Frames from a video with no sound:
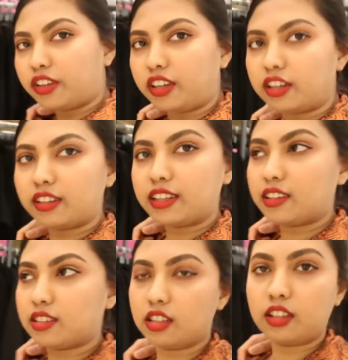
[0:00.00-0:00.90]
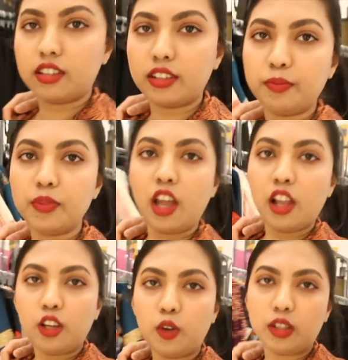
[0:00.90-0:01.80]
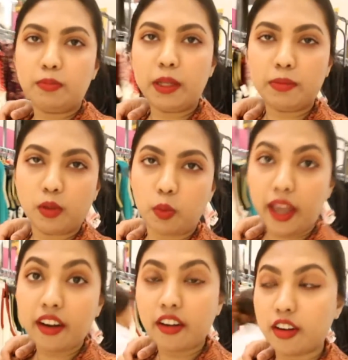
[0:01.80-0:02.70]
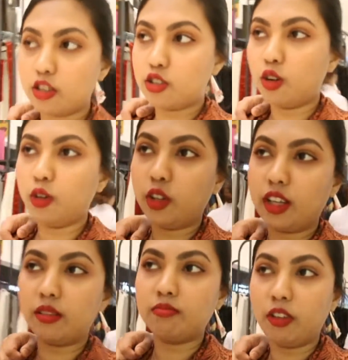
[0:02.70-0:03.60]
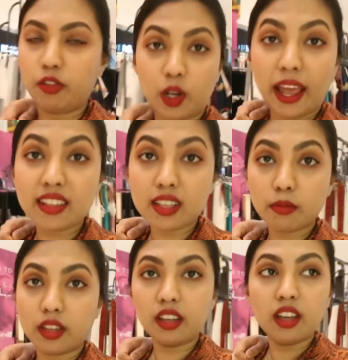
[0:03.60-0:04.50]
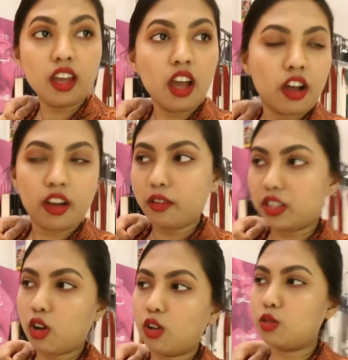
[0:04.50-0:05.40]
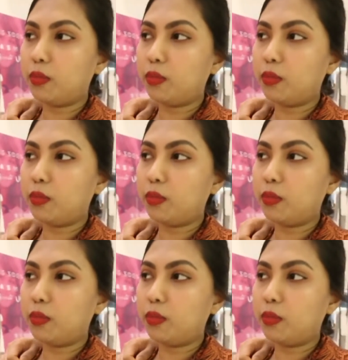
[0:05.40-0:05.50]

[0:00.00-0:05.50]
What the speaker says: here that local people wear. So you can, if you like something, it's also